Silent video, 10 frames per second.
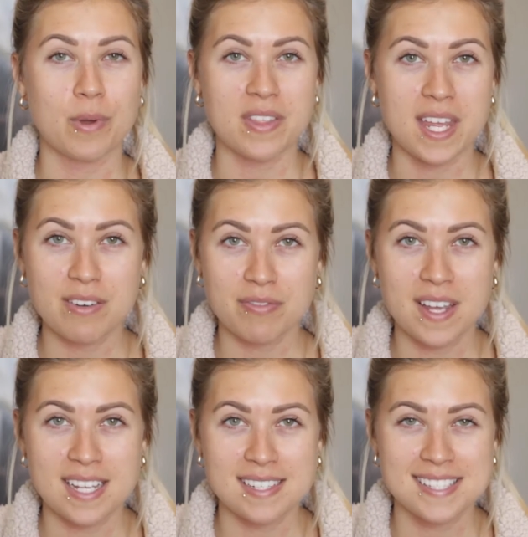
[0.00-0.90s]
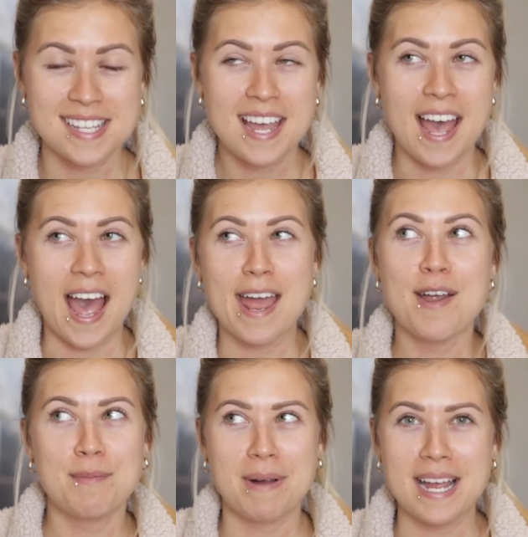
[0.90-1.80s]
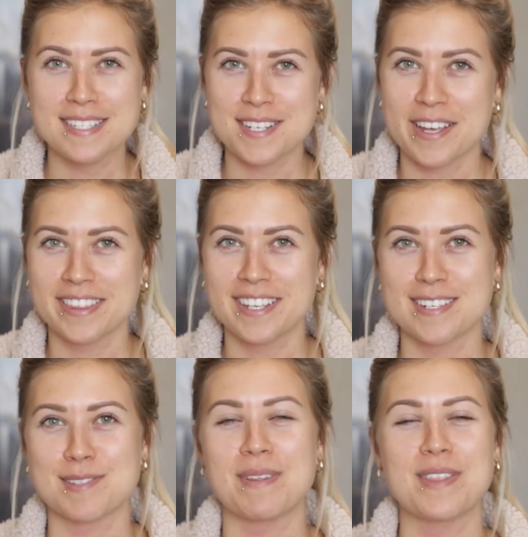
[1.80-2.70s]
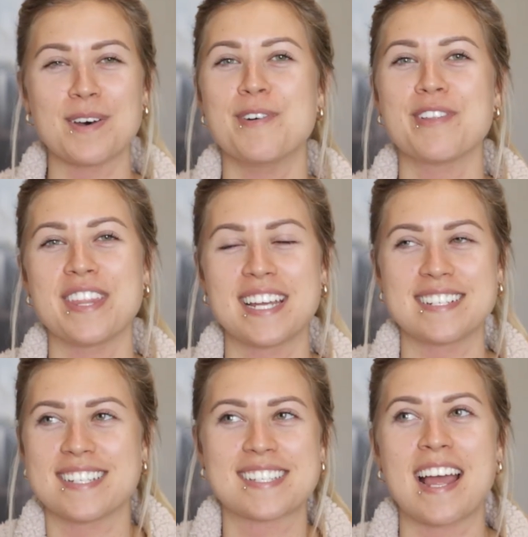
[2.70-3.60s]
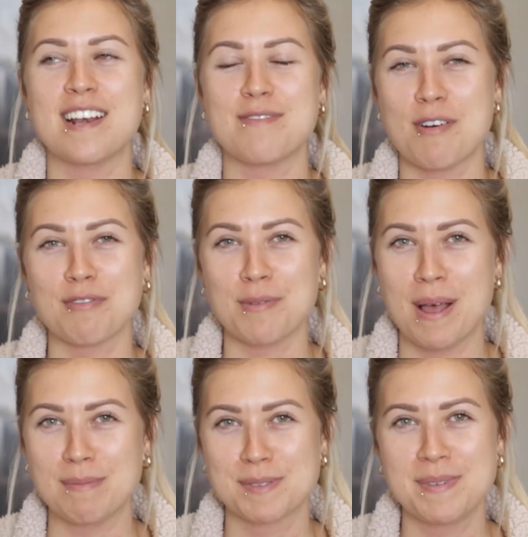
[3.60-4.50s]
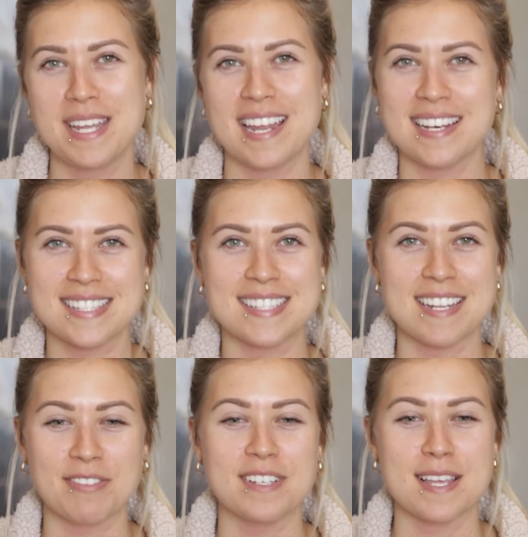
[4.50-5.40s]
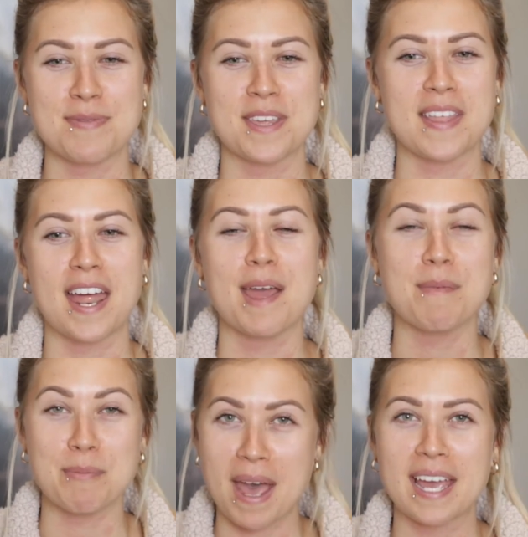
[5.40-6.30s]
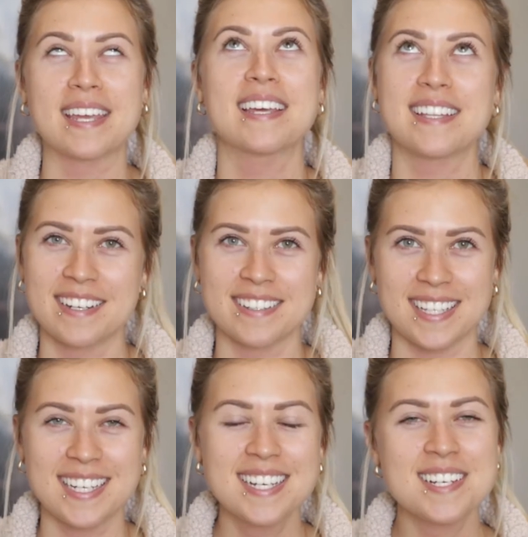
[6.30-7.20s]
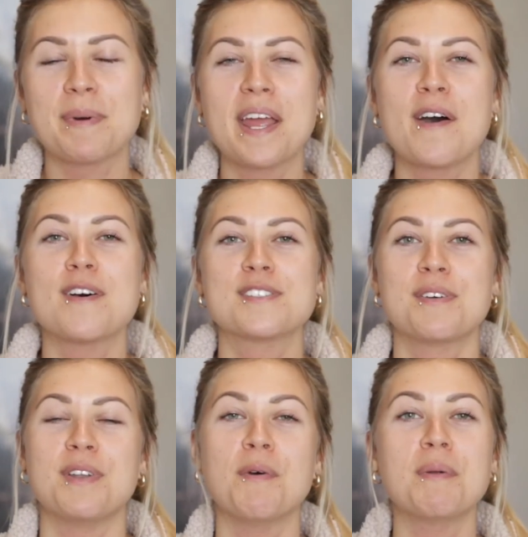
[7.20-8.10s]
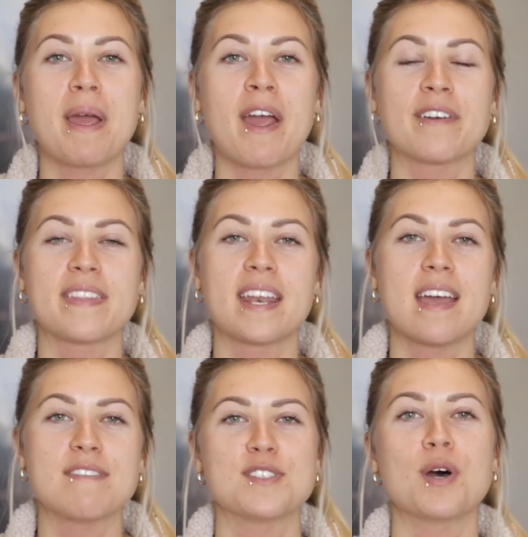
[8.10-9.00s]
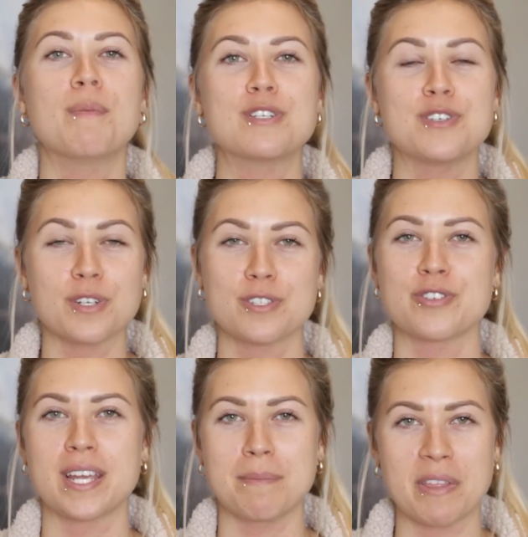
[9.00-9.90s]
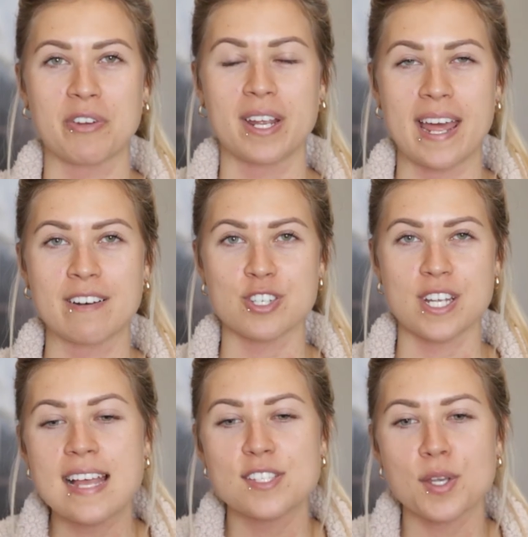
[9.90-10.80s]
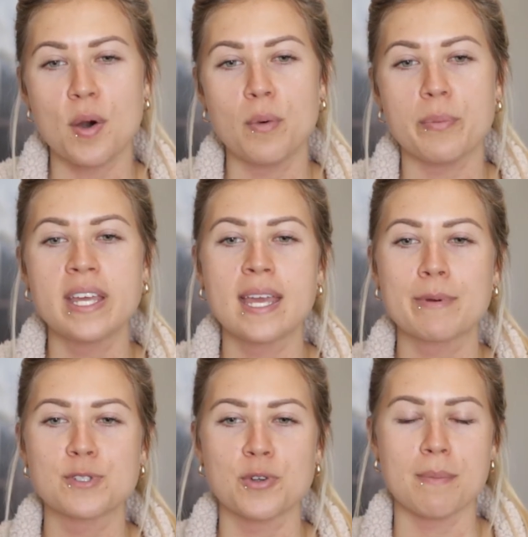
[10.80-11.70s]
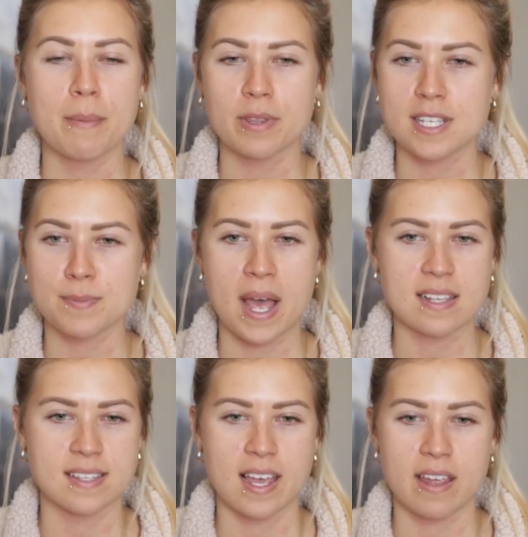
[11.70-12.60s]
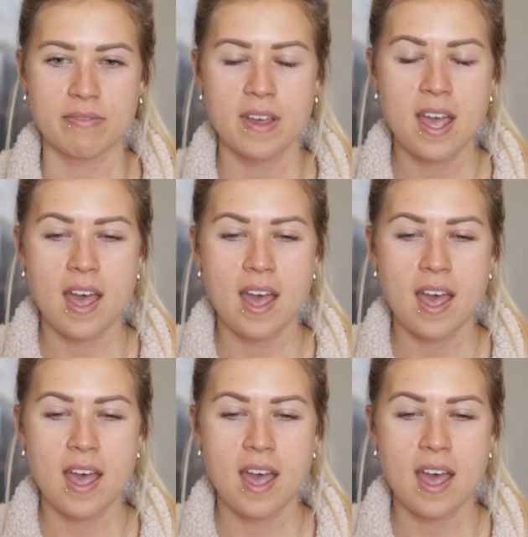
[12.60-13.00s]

with infants. I don't mind toddlers, but the whole thing just kind of overwhelms me, and it's definitely something that I'm unpacking clearly. But I also know in my heart that I have so much nurturing and mothering energy, and so being able to remember this past life